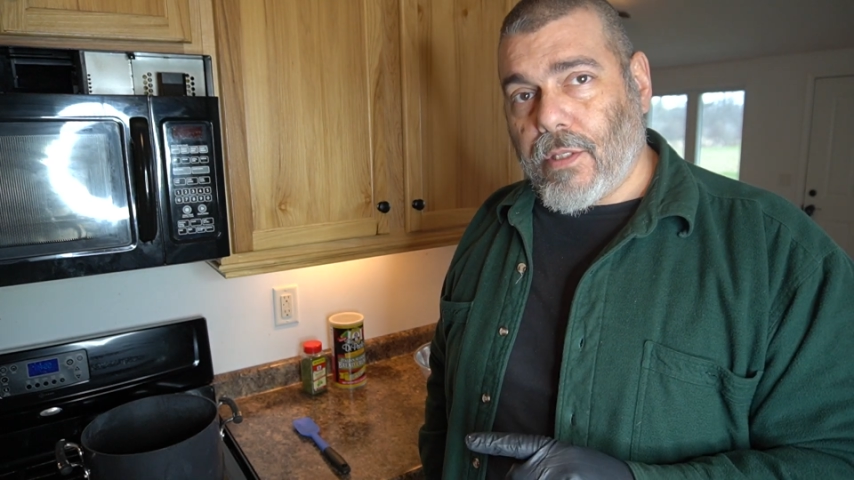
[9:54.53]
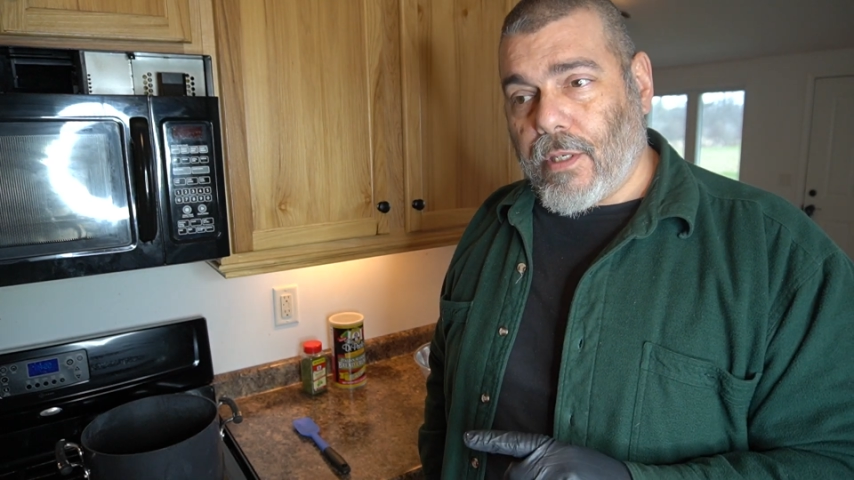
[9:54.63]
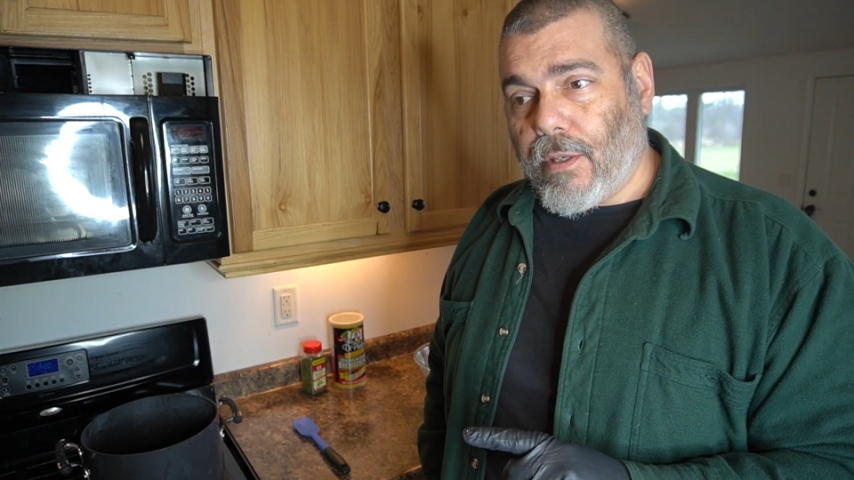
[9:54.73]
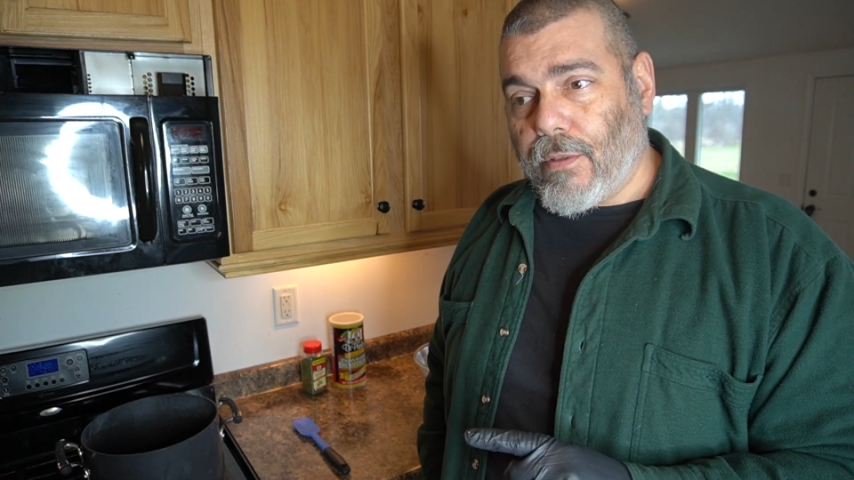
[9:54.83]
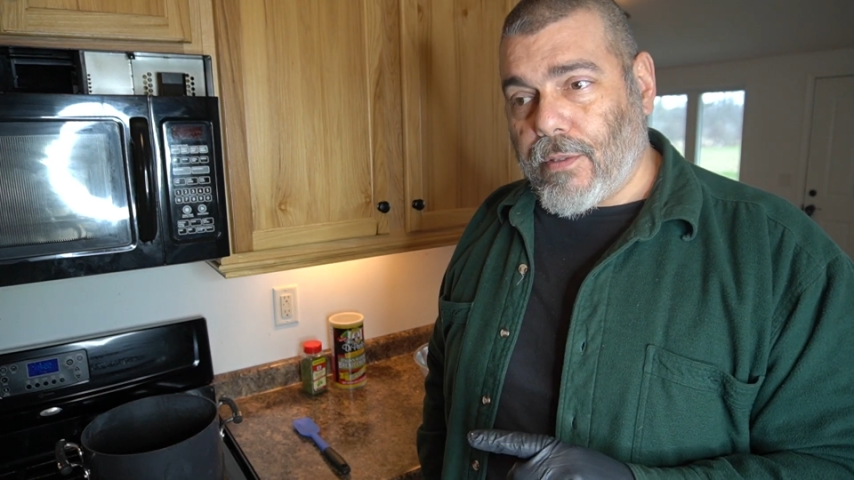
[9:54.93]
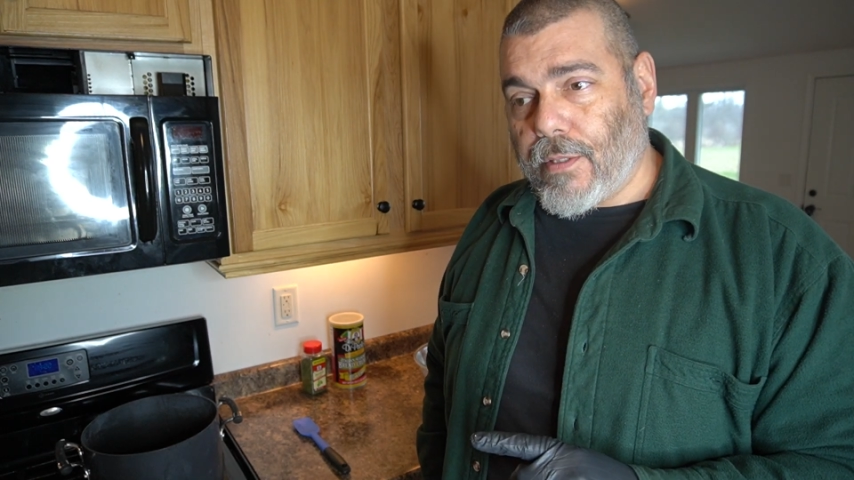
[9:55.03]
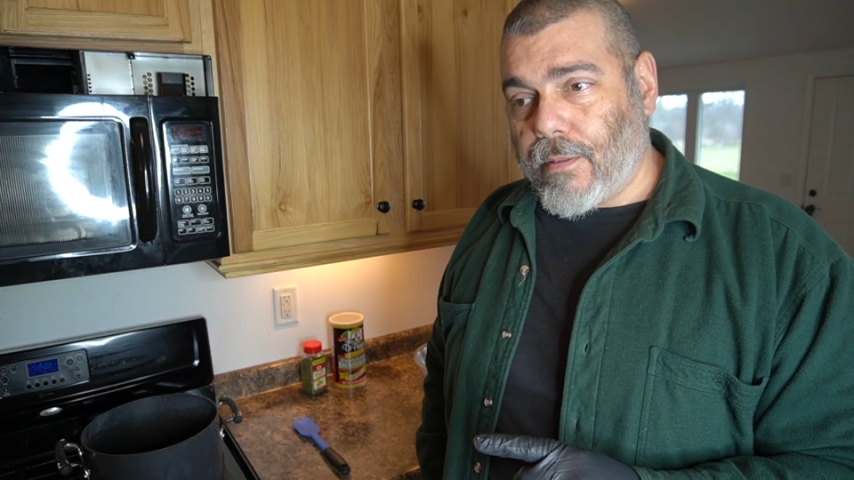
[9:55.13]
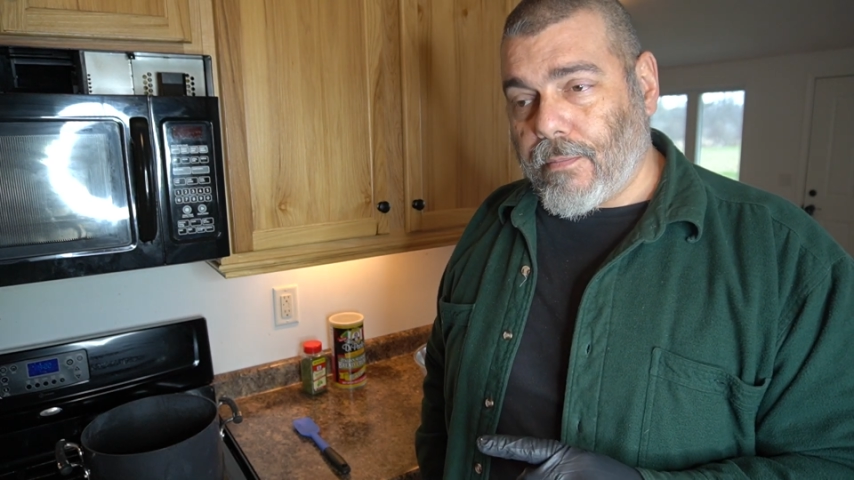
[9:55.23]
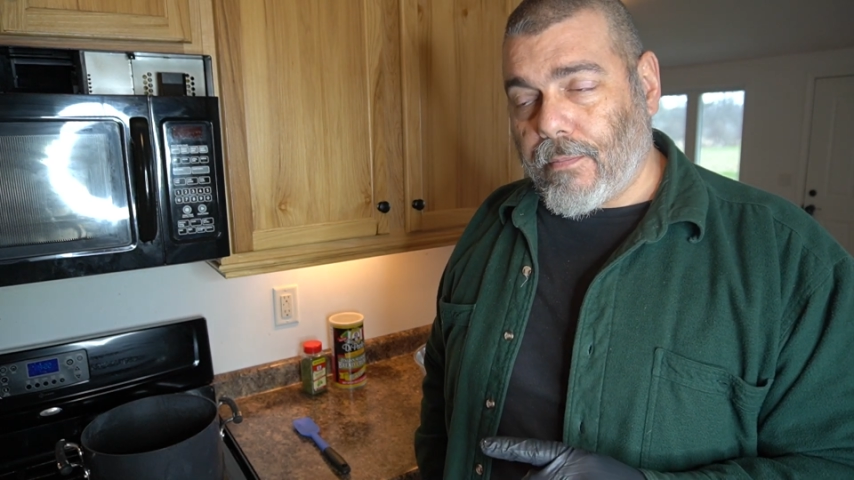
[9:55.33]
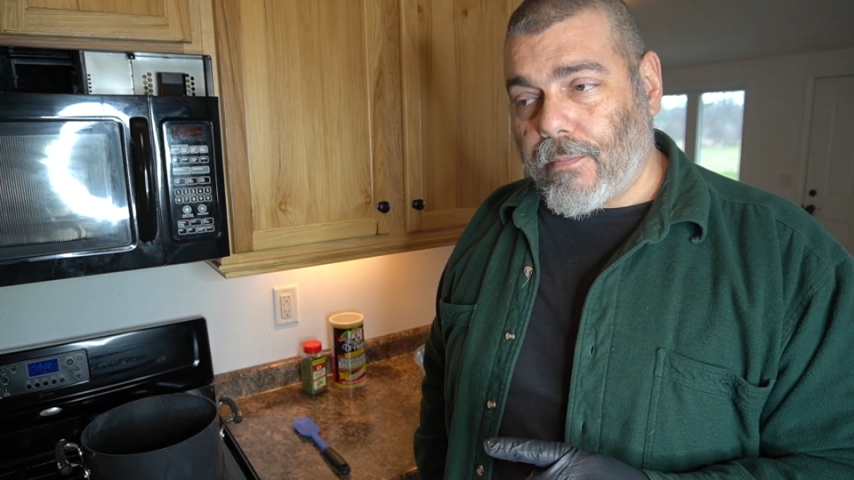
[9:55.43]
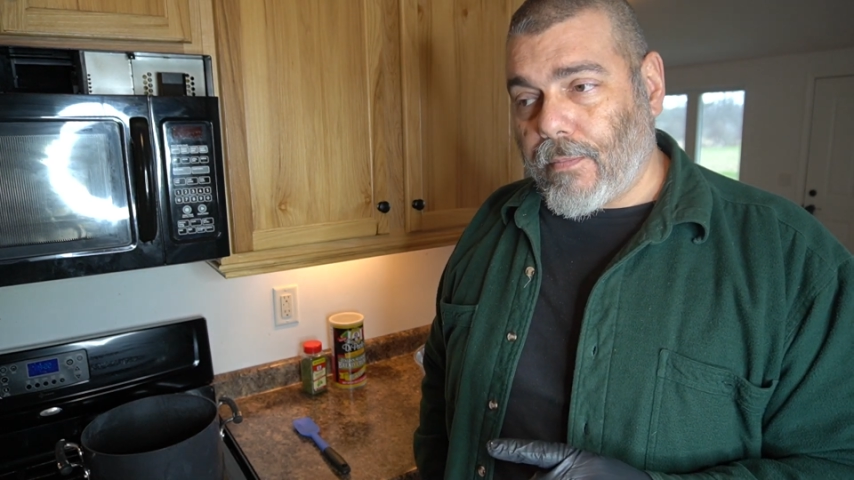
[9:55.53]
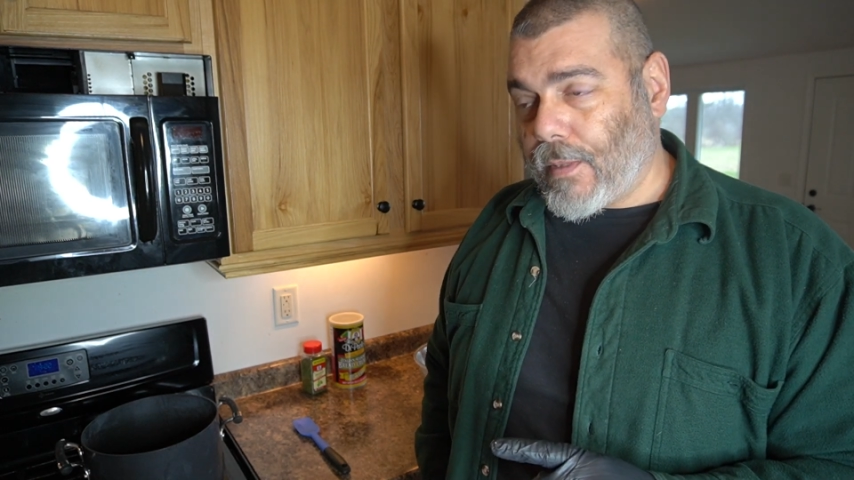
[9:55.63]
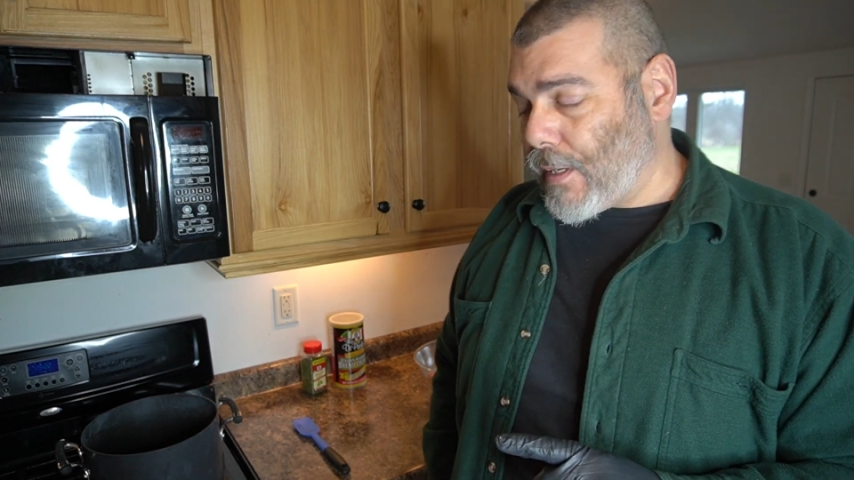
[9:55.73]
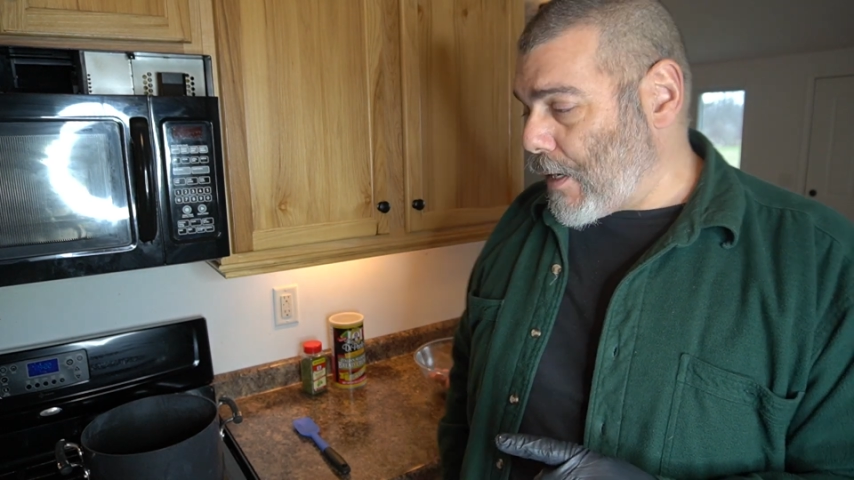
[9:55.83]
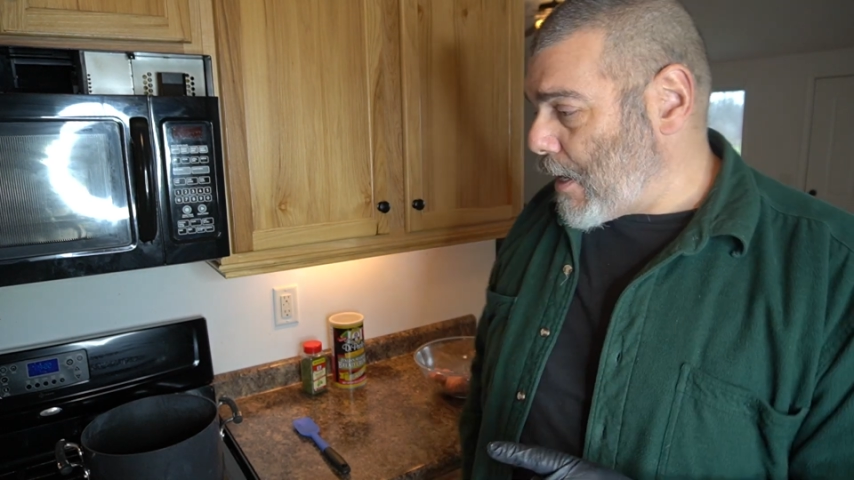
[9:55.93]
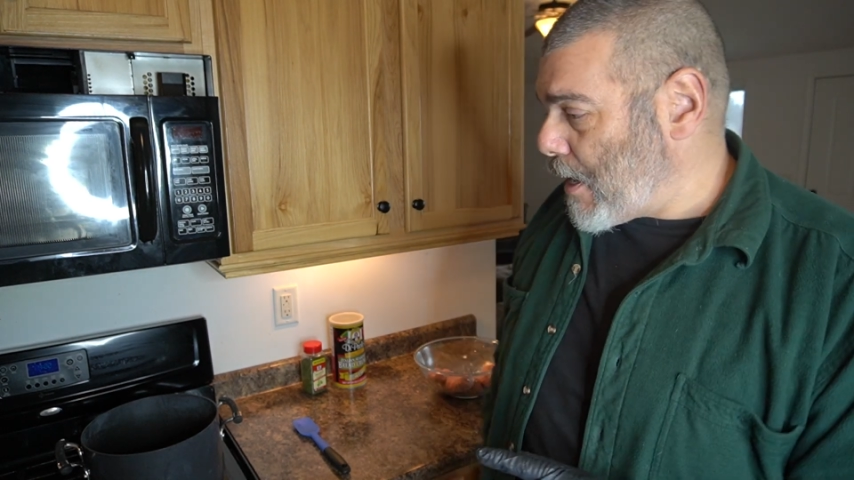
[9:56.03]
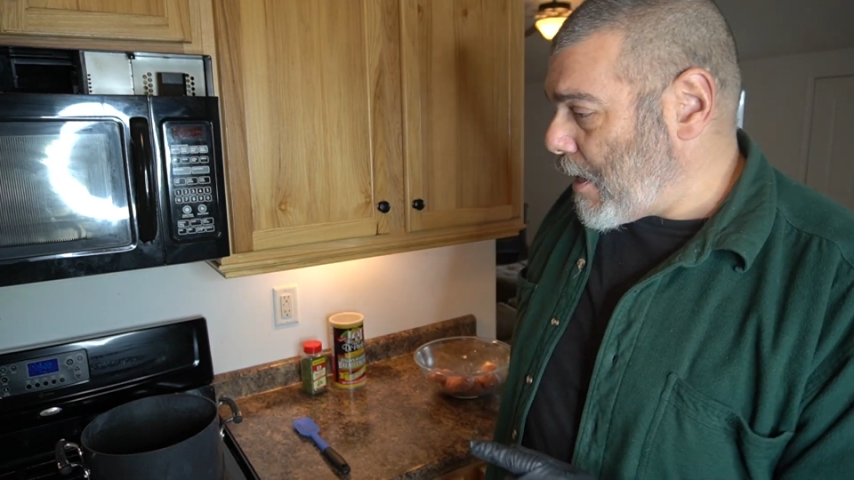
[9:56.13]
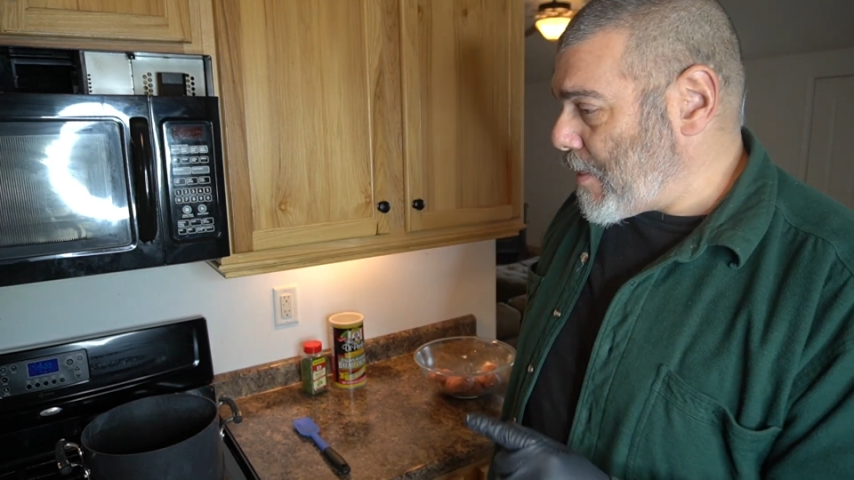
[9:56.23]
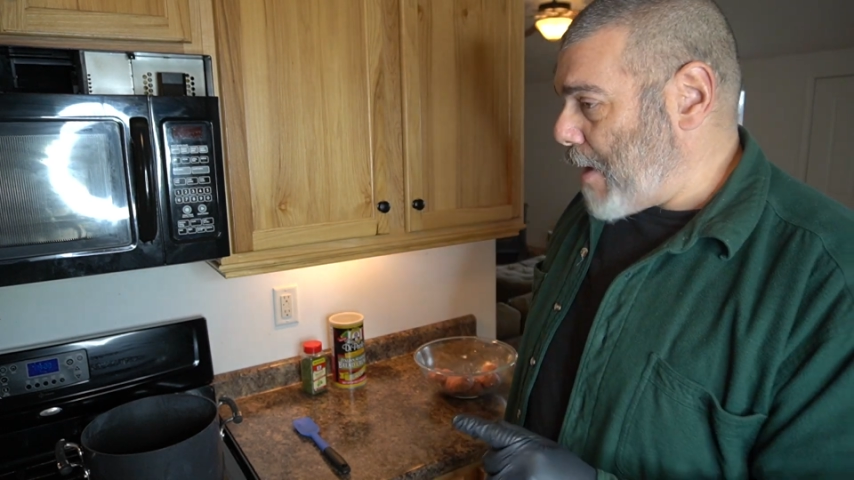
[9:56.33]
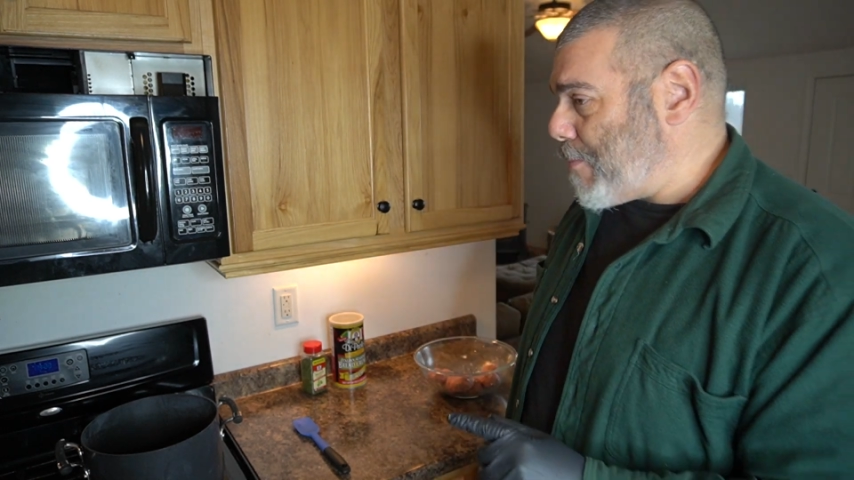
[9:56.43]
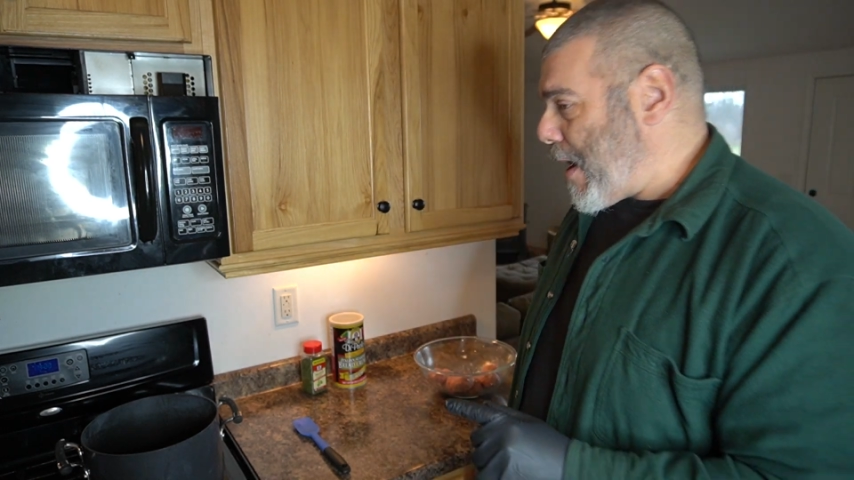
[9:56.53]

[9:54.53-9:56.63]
twos. That